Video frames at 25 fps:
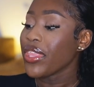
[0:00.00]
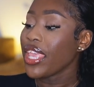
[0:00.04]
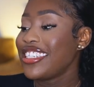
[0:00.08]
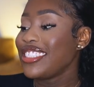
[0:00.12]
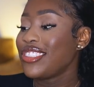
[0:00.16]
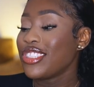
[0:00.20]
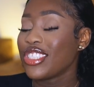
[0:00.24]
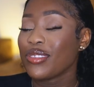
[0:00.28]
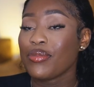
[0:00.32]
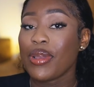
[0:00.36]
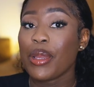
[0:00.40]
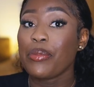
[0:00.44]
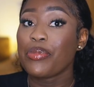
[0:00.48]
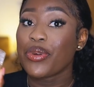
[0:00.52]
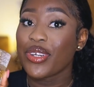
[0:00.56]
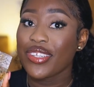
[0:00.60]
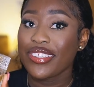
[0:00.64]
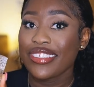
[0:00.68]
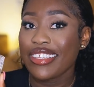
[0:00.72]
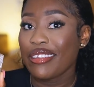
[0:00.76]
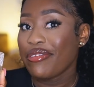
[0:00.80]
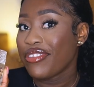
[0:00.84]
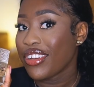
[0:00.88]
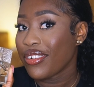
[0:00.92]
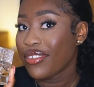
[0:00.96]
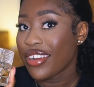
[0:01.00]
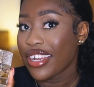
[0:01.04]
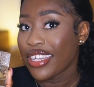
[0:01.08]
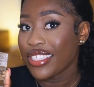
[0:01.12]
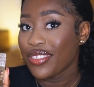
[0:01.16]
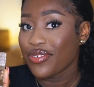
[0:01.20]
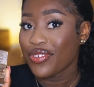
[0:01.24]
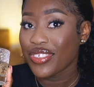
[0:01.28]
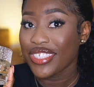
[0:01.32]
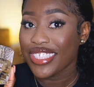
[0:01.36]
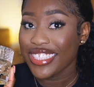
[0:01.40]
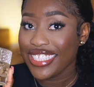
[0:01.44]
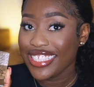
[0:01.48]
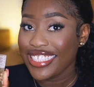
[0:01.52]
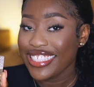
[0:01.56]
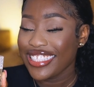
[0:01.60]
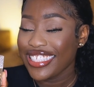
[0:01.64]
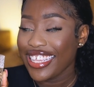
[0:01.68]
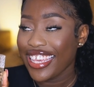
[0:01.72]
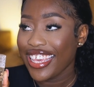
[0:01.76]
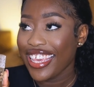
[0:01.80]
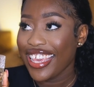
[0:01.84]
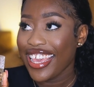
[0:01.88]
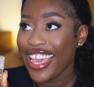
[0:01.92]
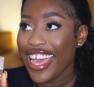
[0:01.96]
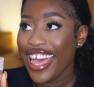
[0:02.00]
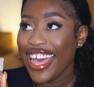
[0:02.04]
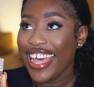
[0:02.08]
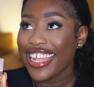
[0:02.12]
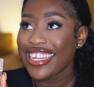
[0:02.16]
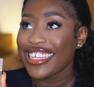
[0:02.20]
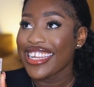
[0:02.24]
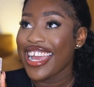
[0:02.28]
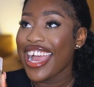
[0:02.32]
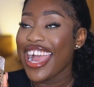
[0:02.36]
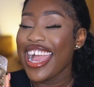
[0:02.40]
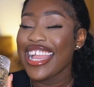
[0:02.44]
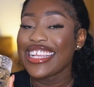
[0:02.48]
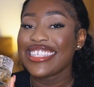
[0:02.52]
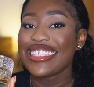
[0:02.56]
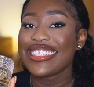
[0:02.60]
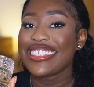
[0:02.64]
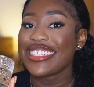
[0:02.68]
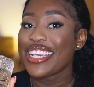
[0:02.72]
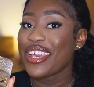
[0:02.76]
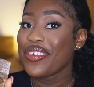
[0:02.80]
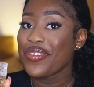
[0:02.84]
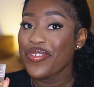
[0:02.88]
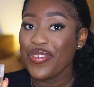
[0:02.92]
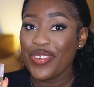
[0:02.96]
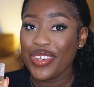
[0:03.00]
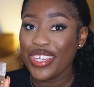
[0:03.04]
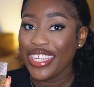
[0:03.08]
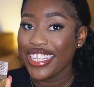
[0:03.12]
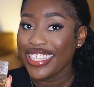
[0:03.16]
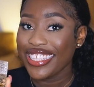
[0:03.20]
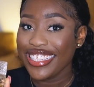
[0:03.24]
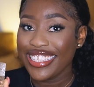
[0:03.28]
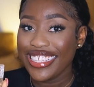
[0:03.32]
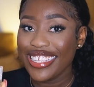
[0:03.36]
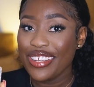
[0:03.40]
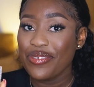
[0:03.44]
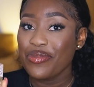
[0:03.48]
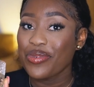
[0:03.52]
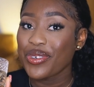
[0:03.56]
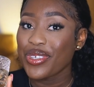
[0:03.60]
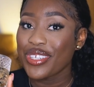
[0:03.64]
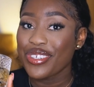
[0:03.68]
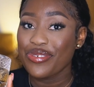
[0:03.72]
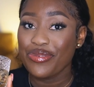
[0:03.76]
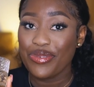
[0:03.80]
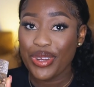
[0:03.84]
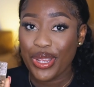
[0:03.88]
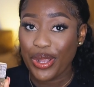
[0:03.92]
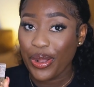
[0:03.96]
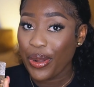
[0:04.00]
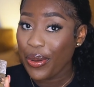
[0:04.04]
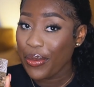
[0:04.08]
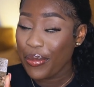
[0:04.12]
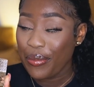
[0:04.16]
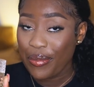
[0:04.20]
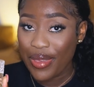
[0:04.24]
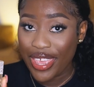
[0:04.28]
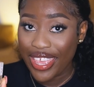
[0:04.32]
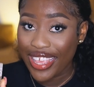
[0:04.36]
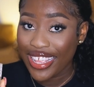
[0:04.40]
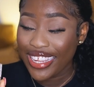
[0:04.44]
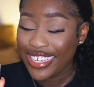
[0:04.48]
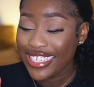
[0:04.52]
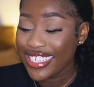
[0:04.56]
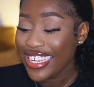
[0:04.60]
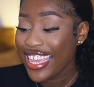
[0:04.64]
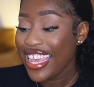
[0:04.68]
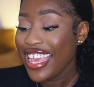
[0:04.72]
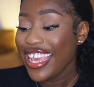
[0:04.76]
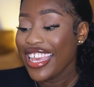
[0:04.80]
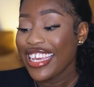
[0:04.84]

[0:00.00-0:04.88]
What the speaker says: This is my birthday fragrance for this year and I definitely would recommend.